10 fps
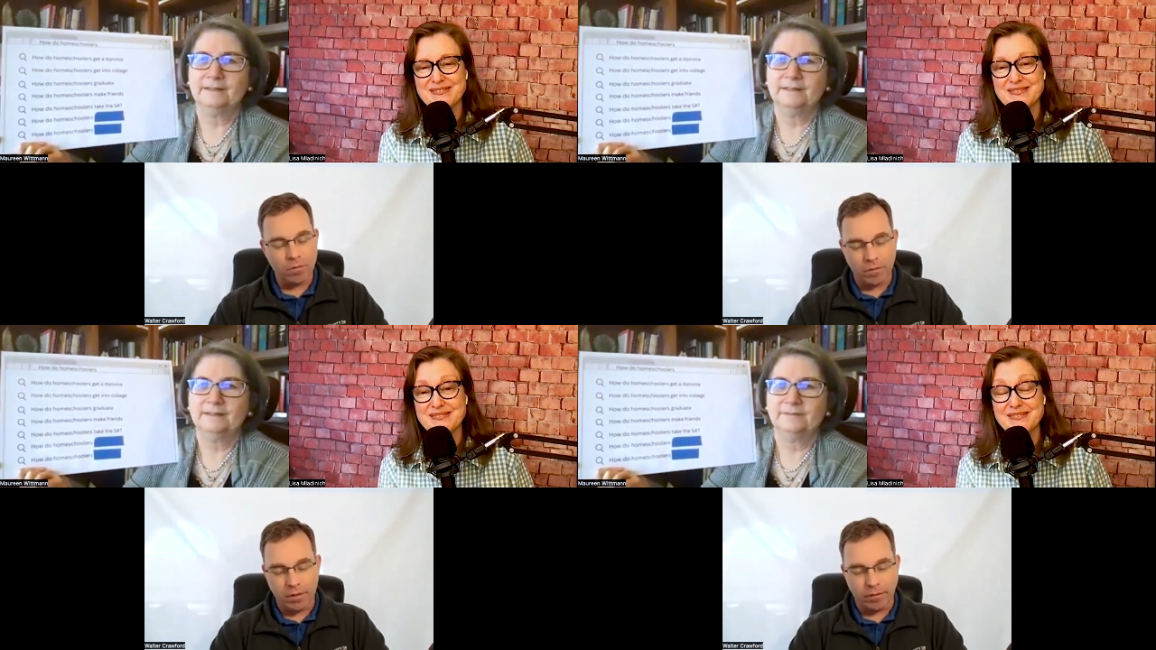
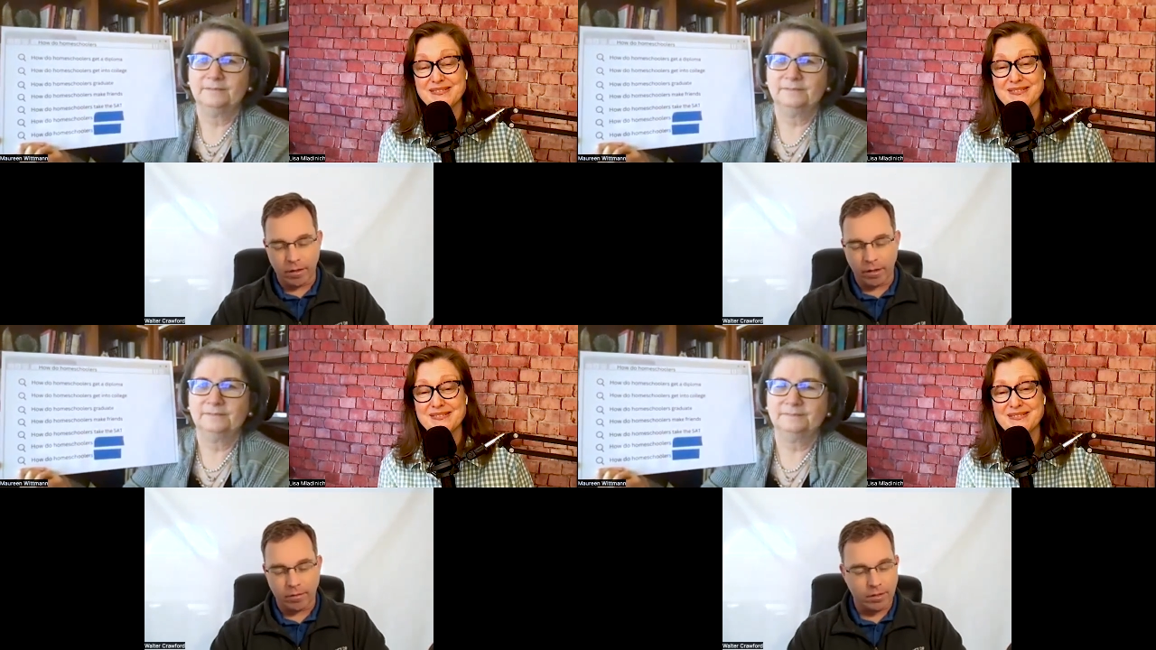
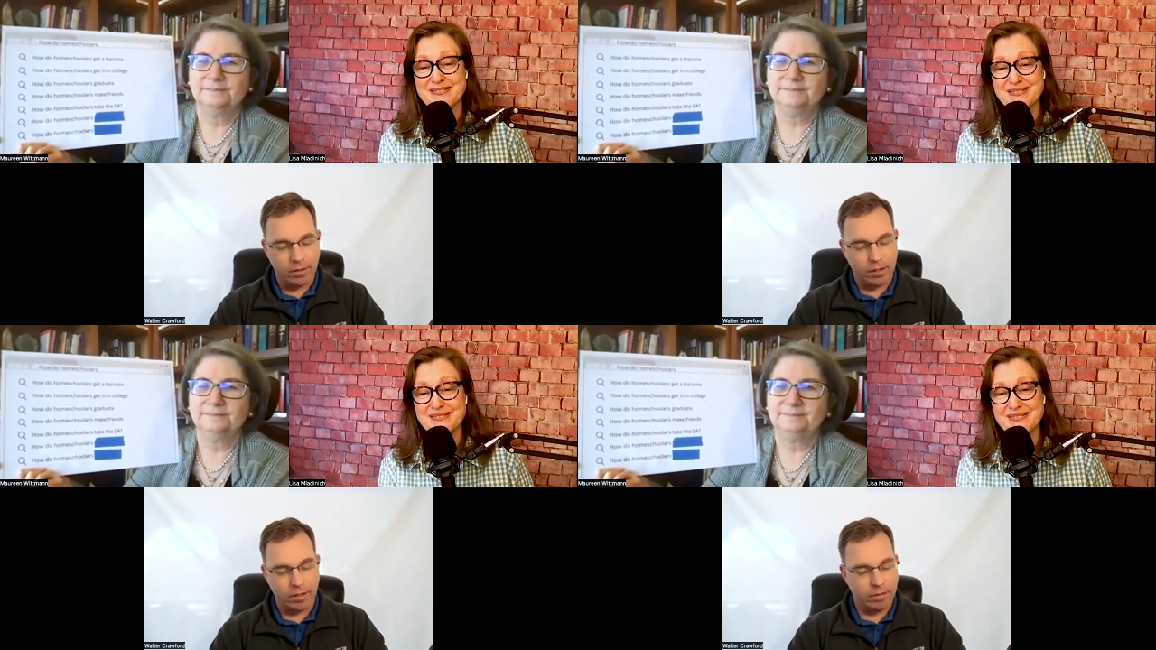
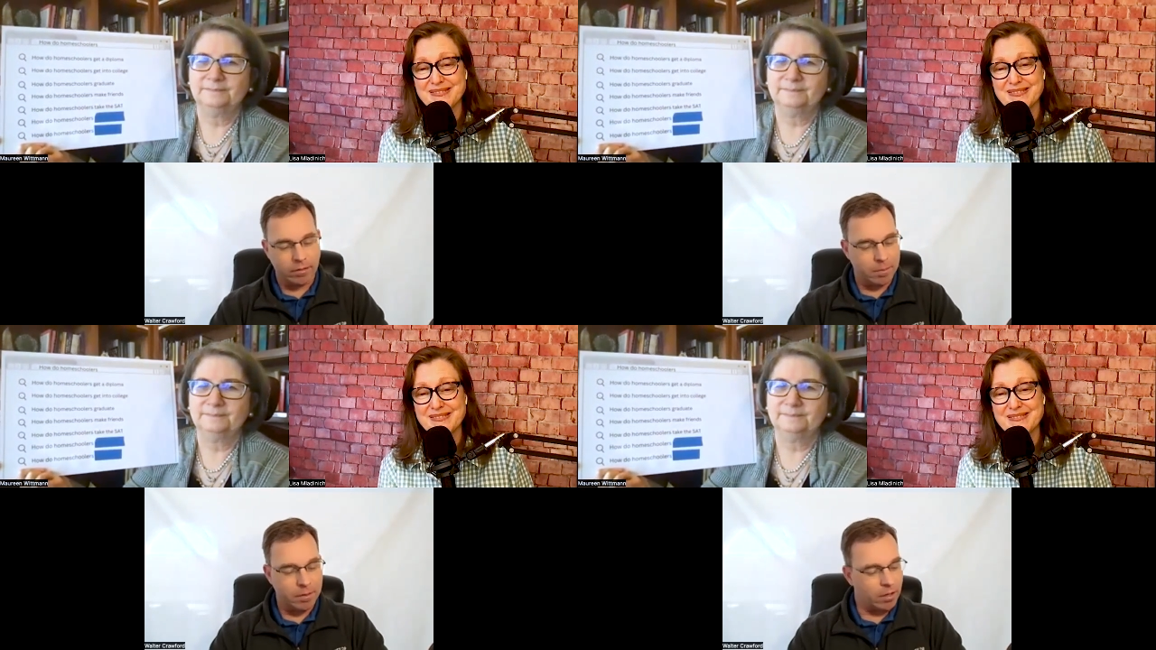Speaker 1: it can
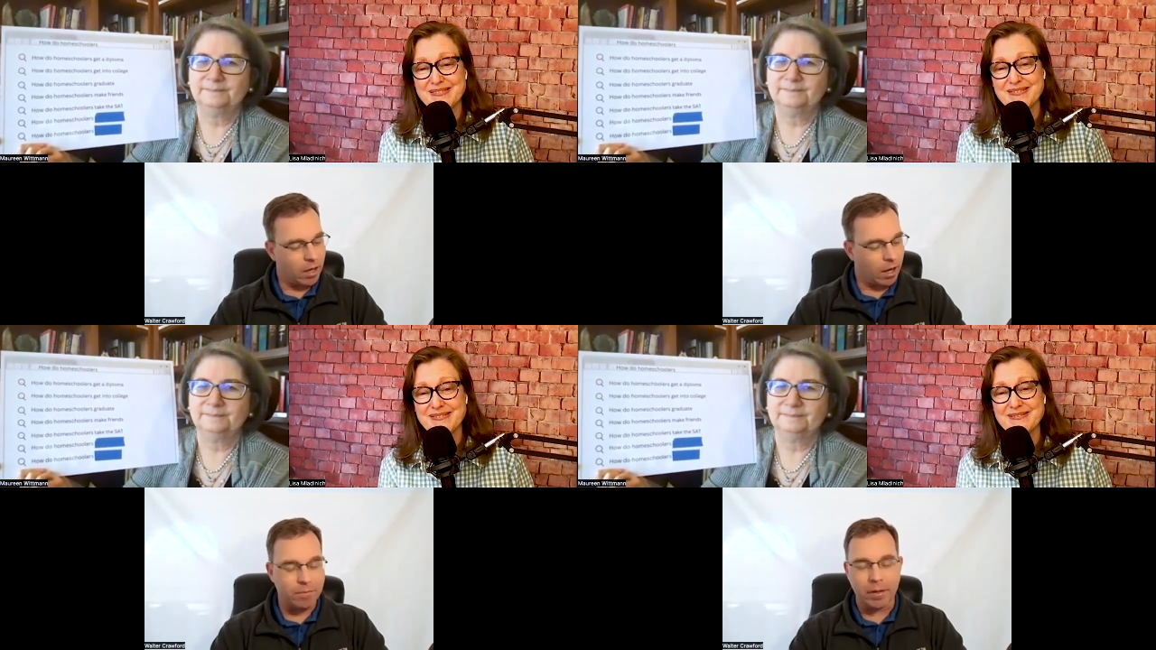be
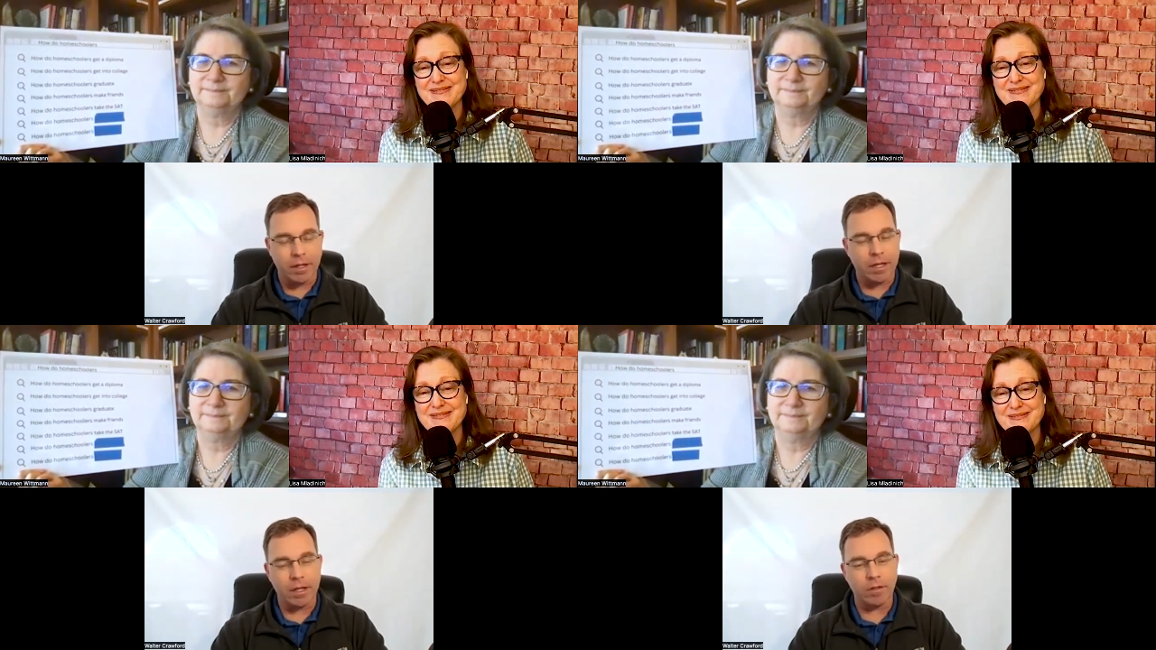tough
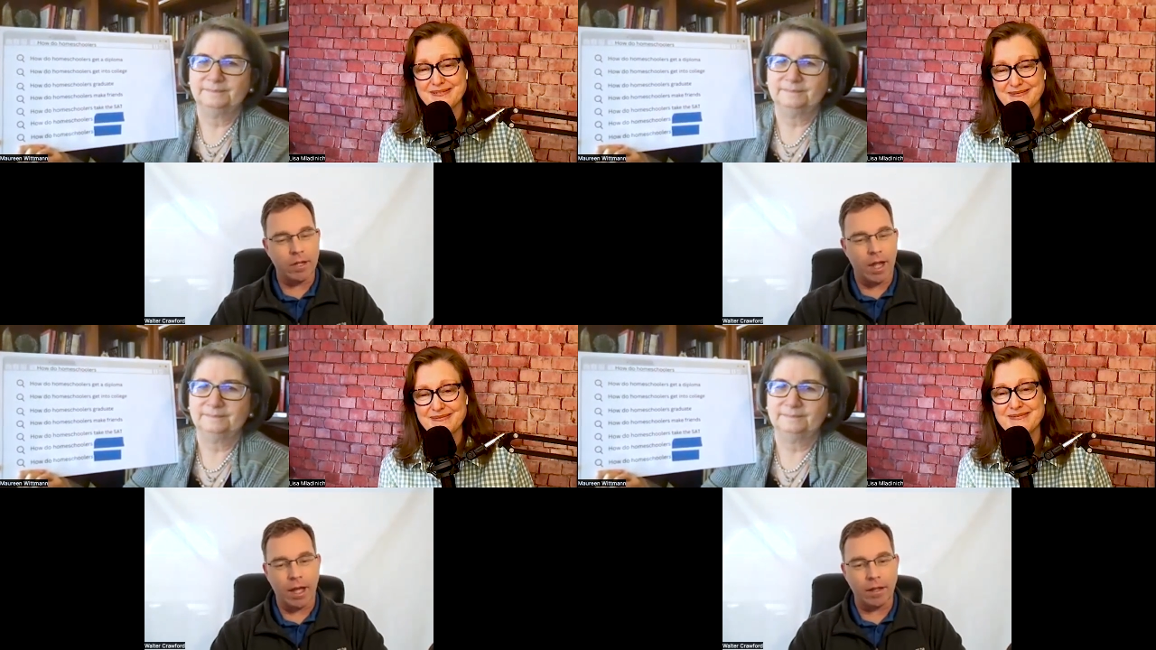because it
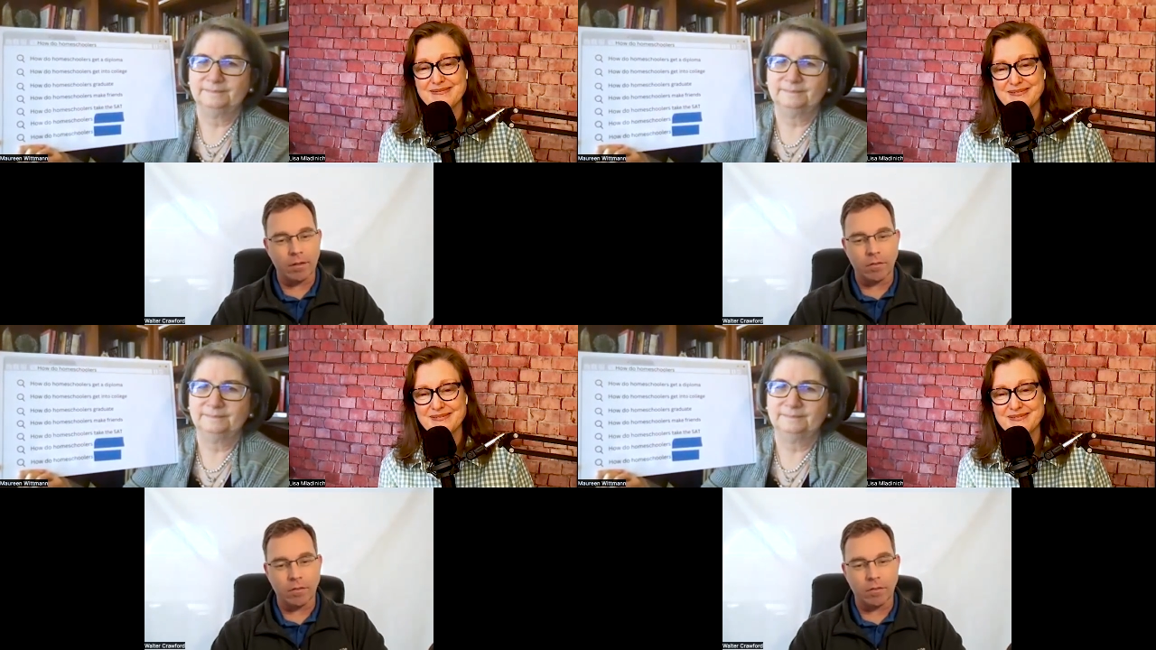has its